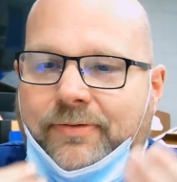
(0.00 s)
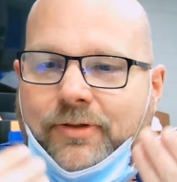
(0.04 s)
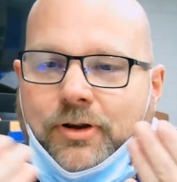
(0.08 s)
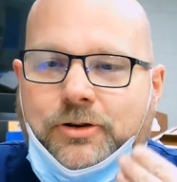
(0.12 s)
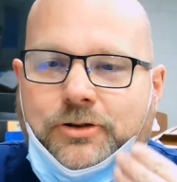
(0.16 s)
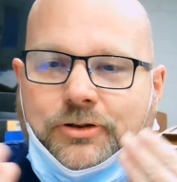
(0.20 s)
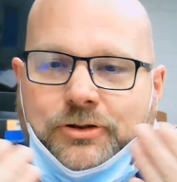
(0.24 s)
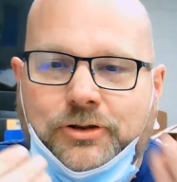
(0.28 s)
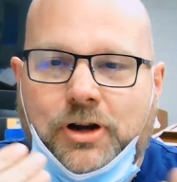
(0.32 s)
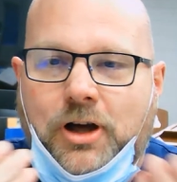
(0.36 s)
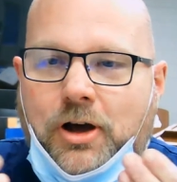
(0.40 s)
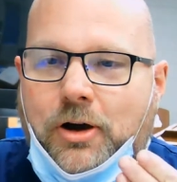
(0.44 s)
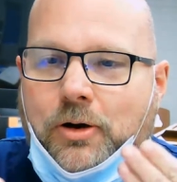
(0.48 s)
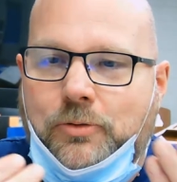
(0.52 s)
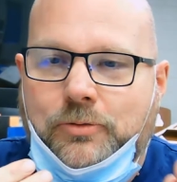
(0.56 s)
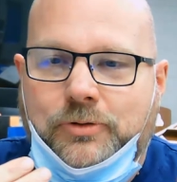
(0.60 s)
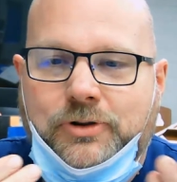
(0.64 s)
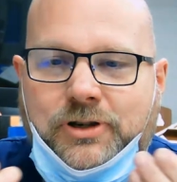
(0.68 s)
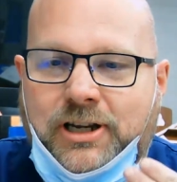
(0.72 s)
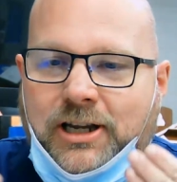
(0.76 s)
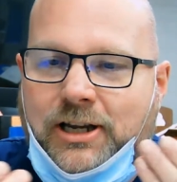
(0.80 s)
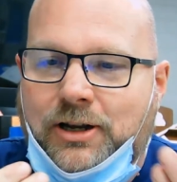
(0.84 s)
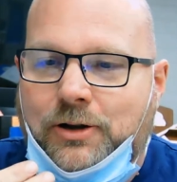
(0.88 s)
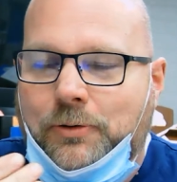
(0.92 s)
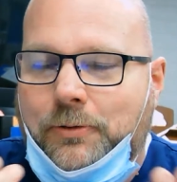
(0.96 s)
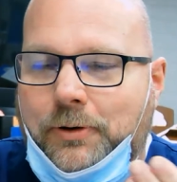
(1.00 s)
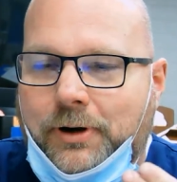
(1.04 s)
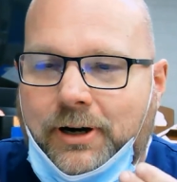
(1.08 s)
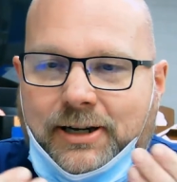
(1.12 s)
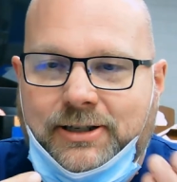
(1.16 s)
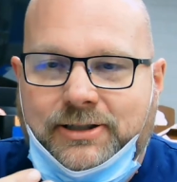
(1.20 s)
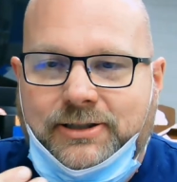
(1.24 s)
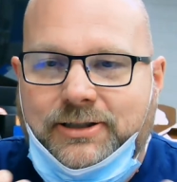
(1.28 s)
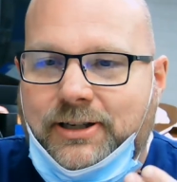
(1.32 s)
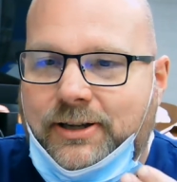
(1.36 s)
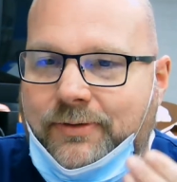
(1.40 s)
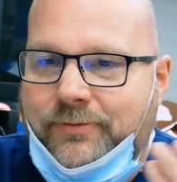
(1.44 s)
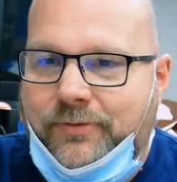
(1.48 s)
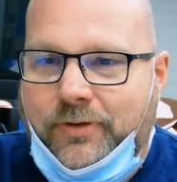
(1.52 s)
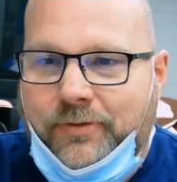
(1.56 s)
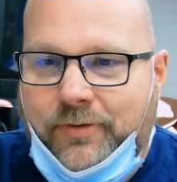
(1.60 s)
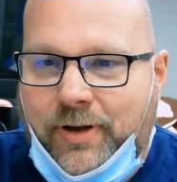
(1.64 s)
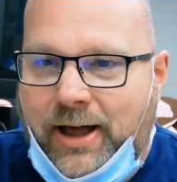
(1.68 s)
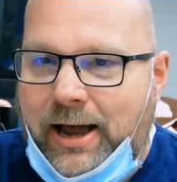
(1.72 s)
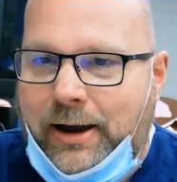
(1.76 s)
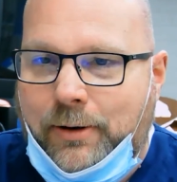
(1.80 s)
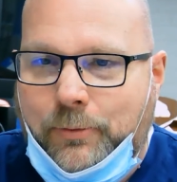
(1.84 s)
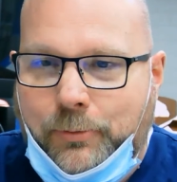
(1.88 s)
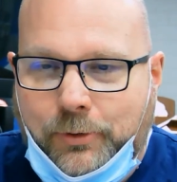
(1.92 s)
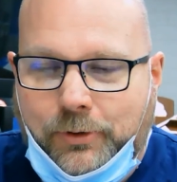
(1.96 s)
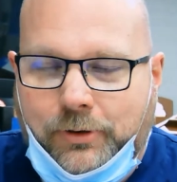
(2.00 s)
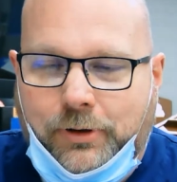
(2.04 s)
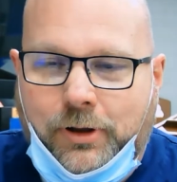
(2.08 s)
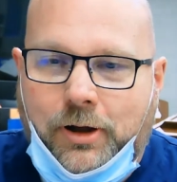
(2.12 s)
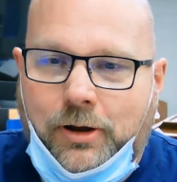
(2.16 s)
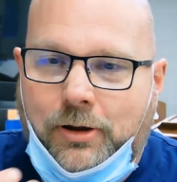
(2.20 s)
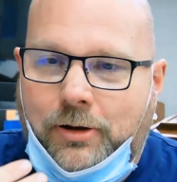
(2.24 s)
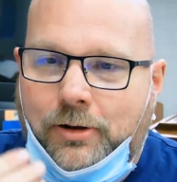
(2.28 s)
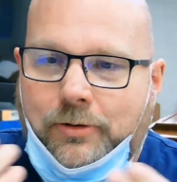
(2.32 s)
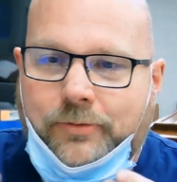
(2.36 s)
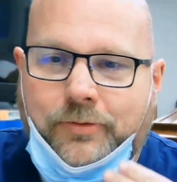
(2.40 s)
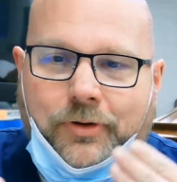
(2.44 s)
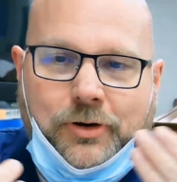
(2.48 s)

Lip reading: There's no decrease in the viral load.